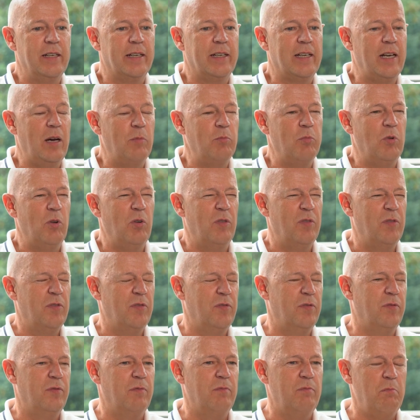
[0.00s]
a couple
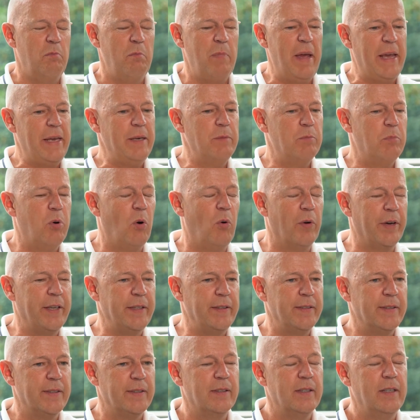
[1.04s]
of main
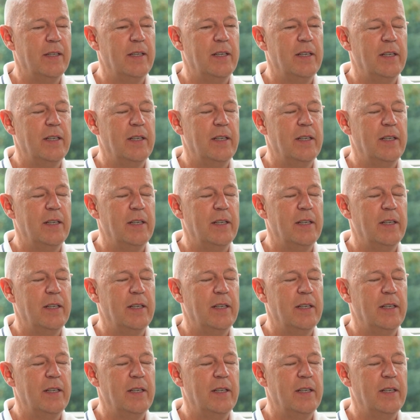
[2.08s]
points.